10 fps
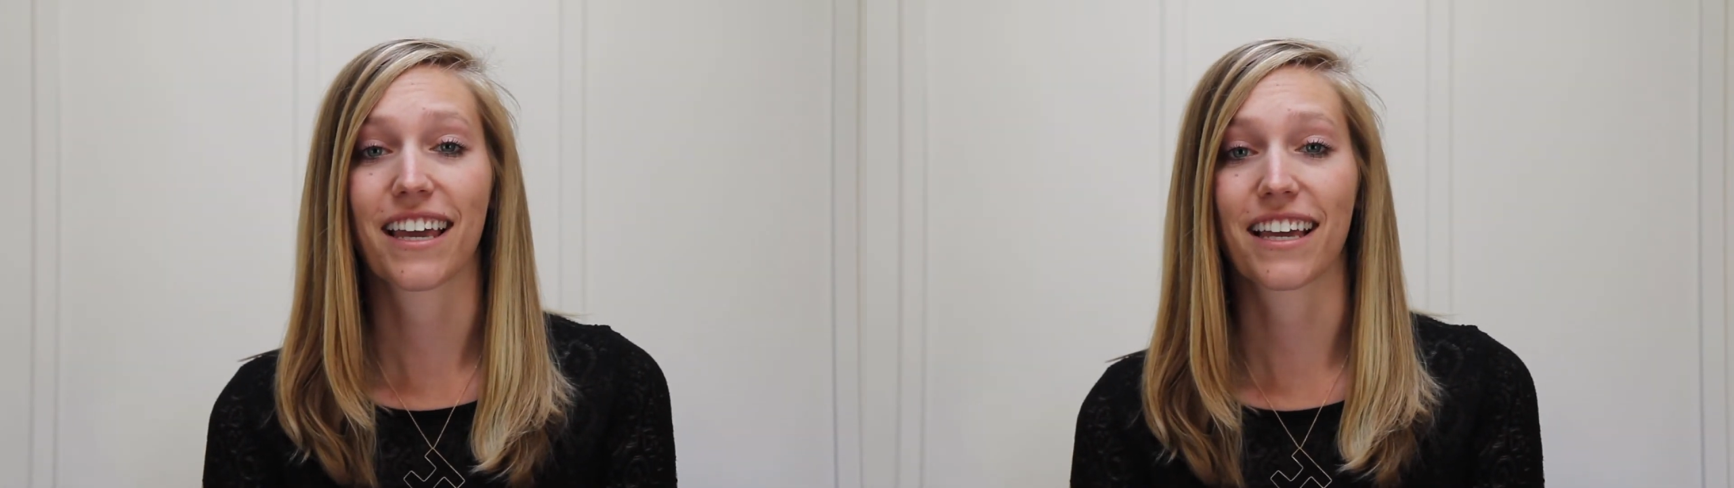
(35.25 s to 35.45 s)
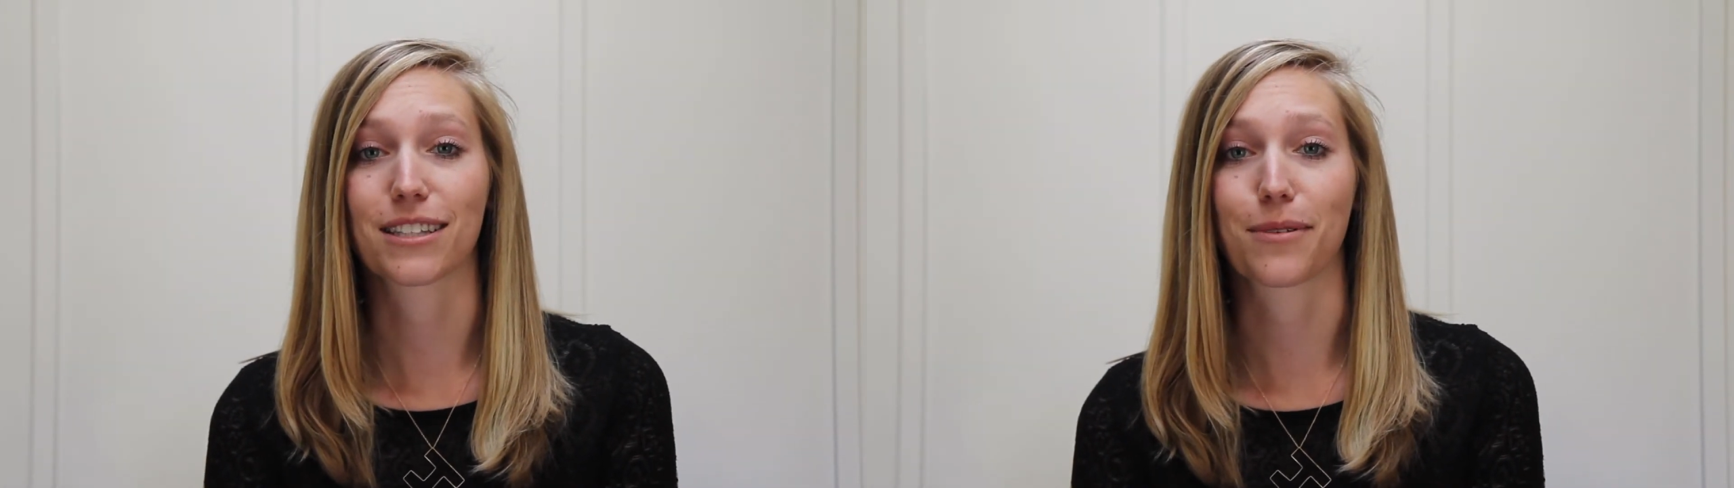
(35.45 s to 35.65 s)

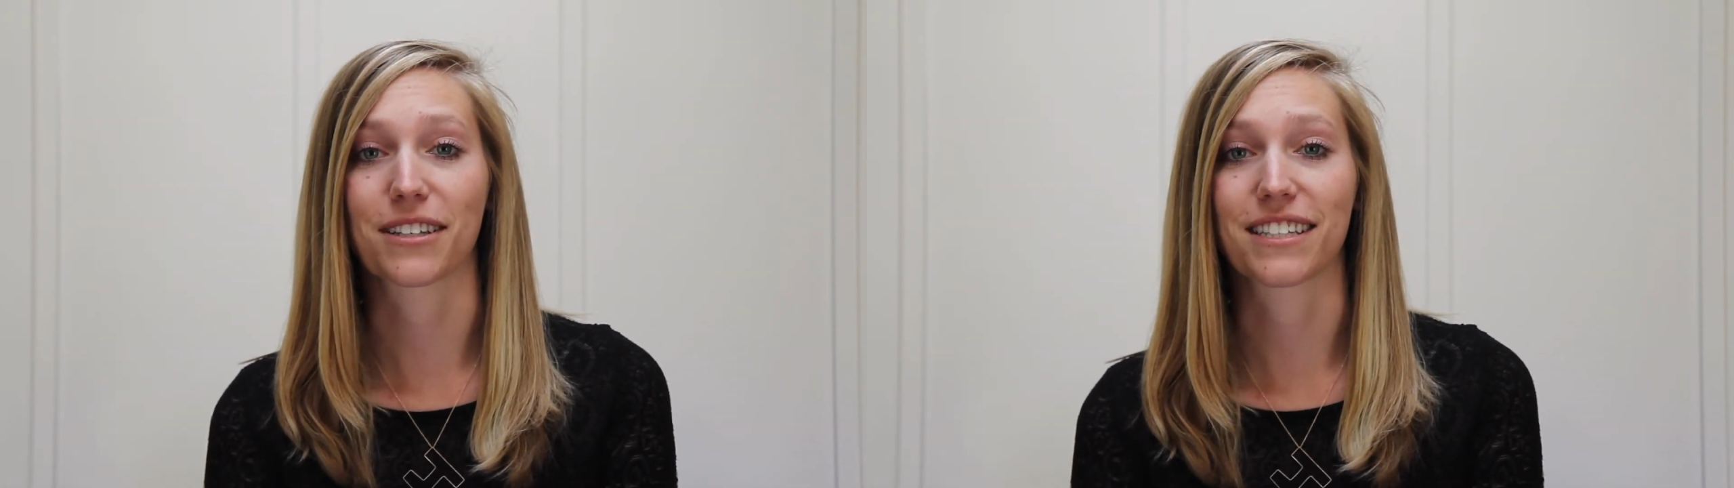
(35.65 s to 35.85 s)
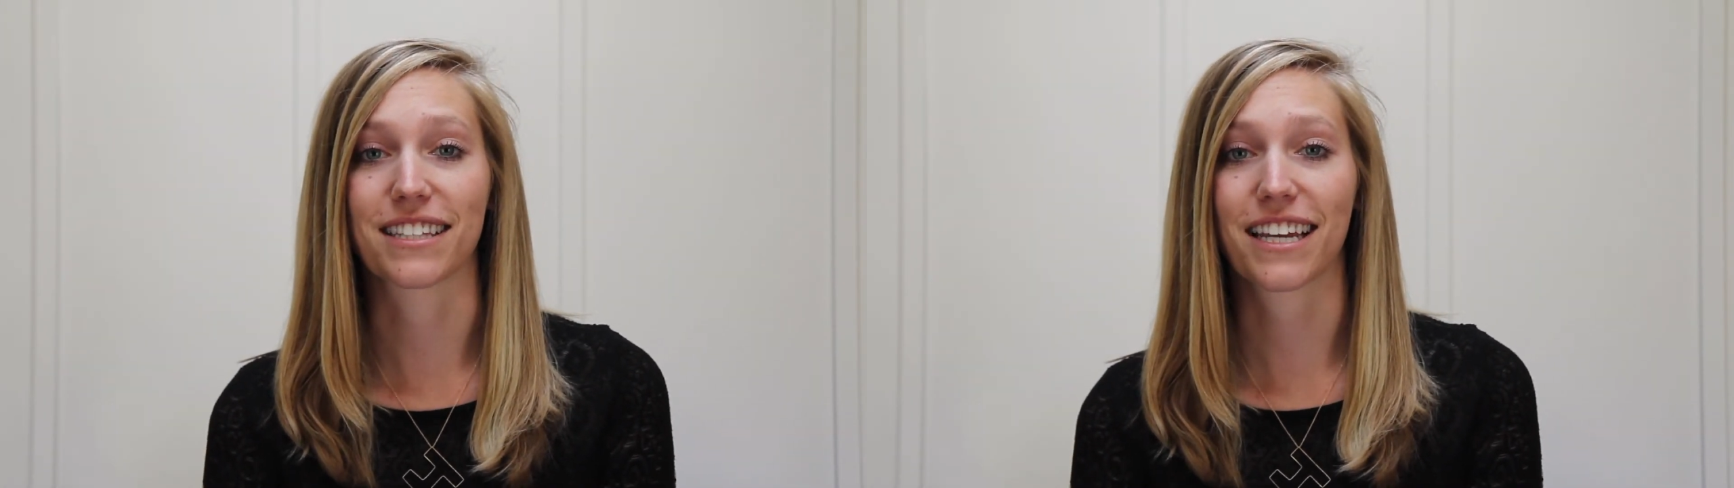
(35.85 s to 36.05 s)

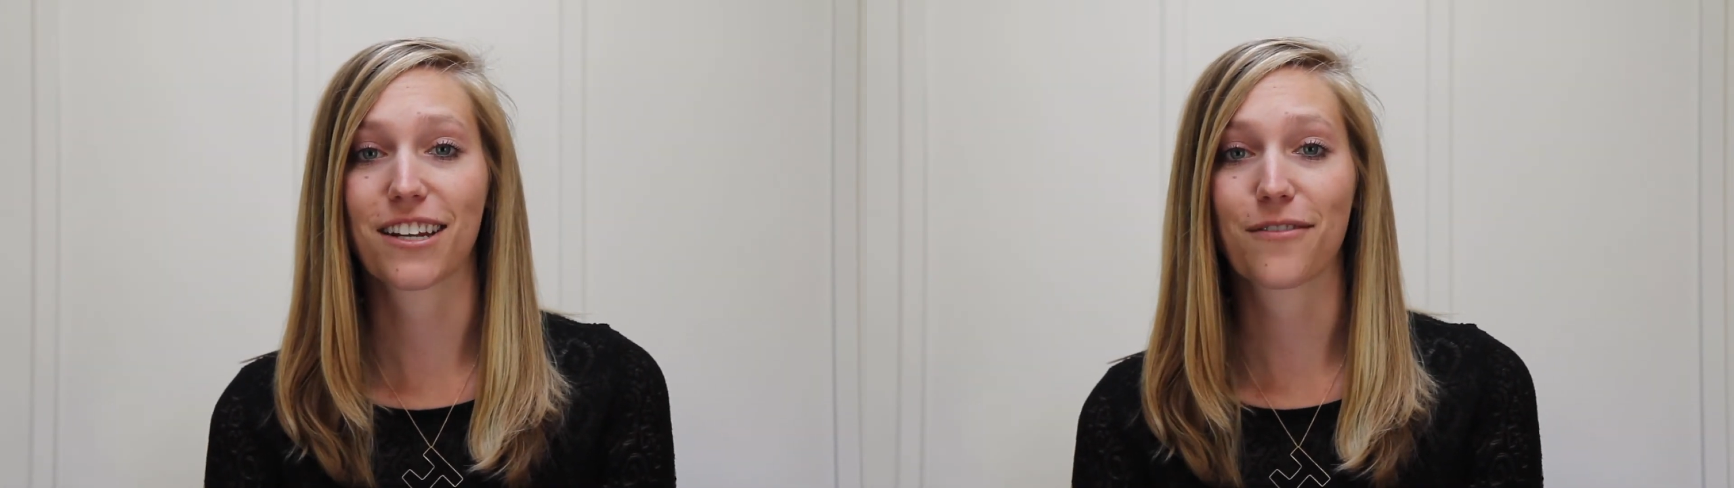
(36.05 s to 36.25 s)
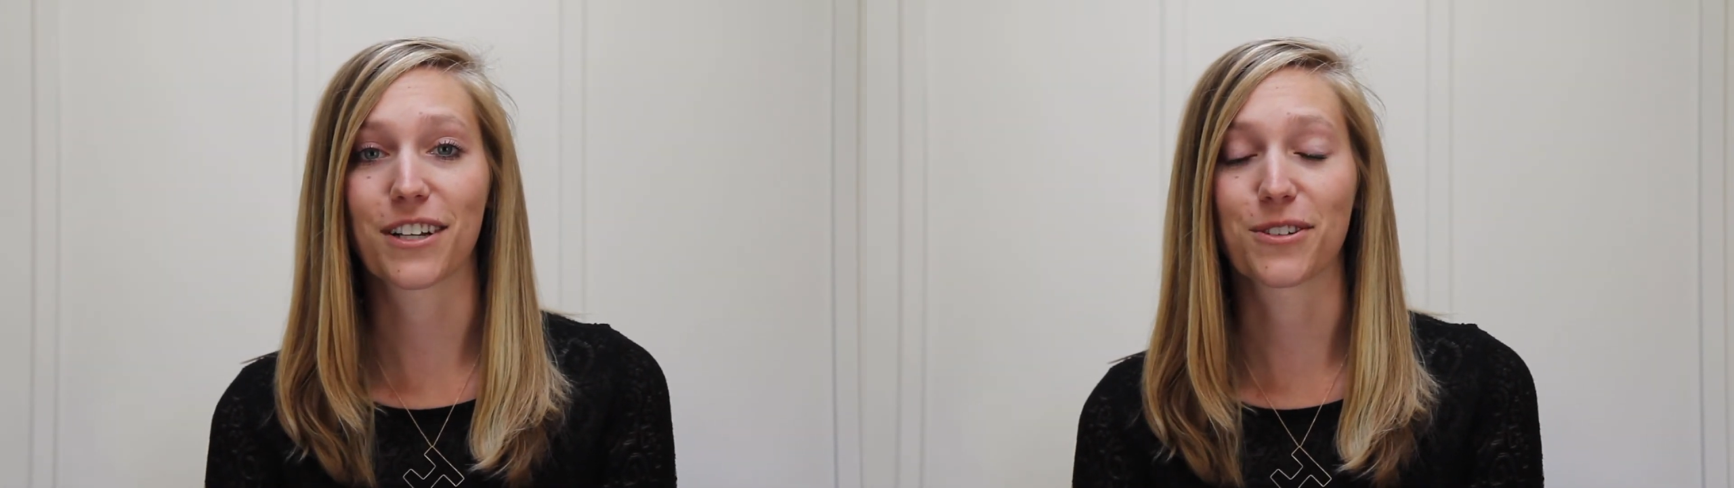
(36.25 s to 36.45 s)
expresses
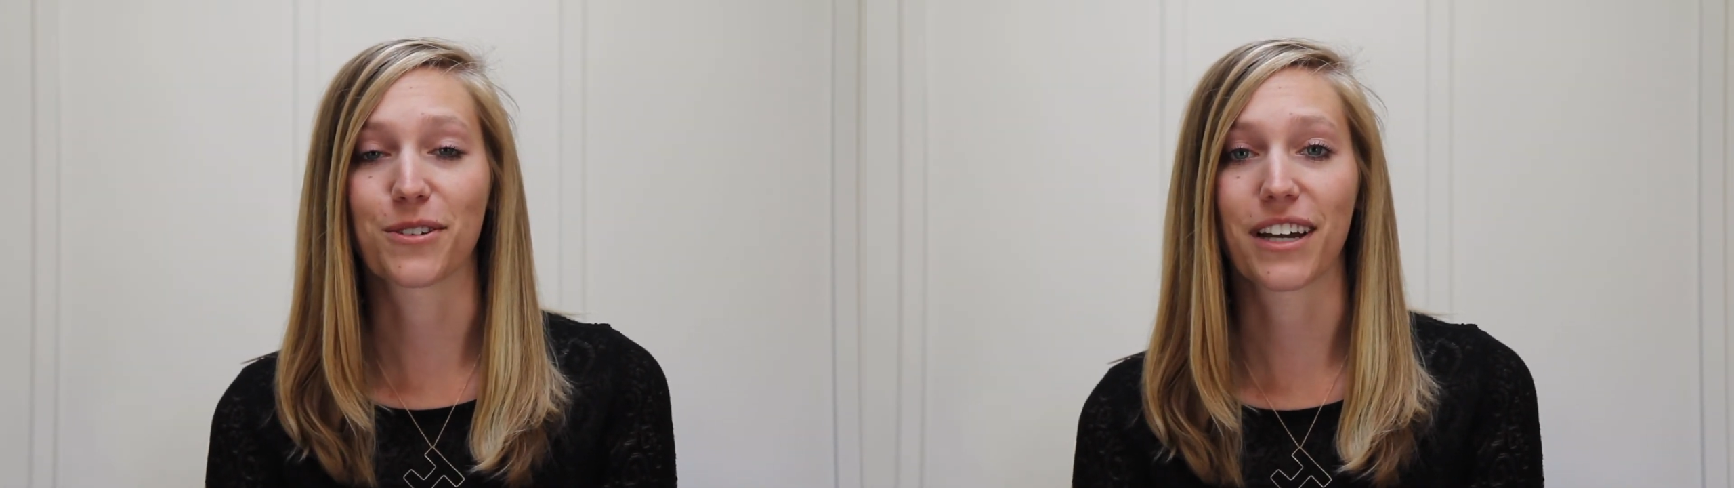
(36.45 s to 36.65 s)
individual